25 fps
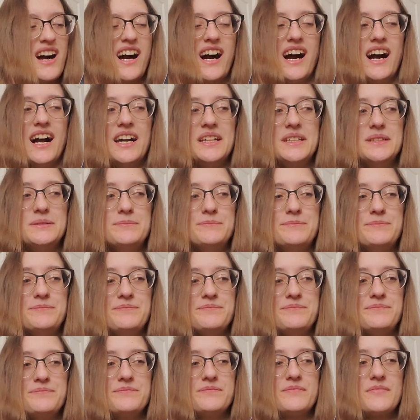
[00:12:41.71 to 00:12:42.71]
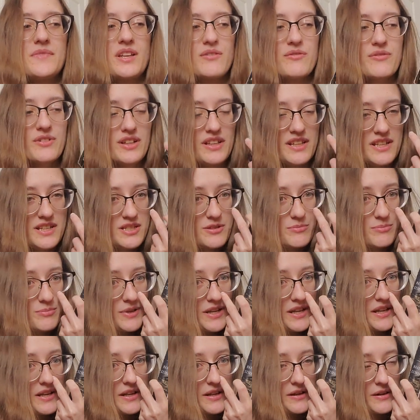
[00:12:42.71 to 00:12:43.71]
I'm really
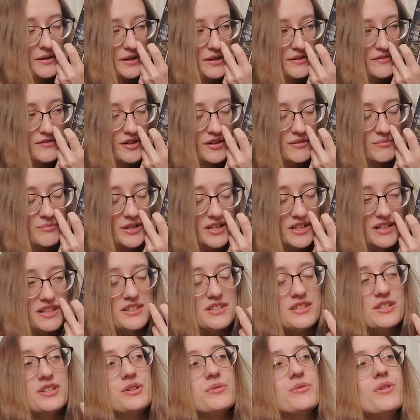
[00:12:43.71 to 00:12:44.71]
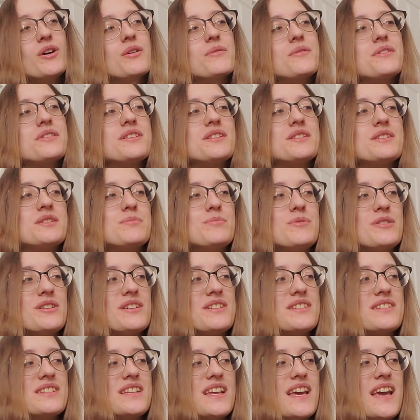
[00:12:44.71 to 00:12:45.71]
debating on if I'm going to continue on with this
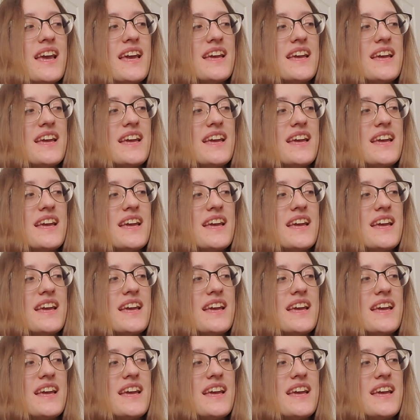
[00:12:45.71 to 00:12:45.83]
because it